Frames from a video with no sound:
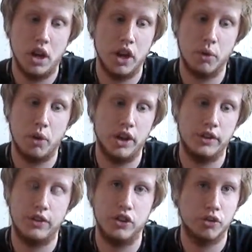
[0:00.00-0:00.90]

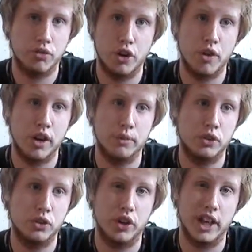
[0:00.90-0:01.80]
Otherwise, if you just root around, I'm
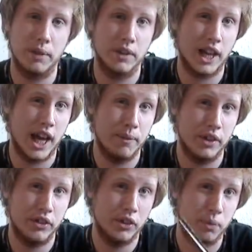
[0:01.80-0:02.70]
sure you can get them in
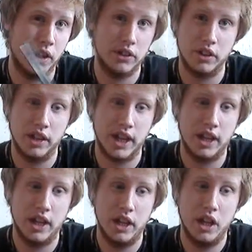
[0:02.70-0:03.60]
chemists, places like that.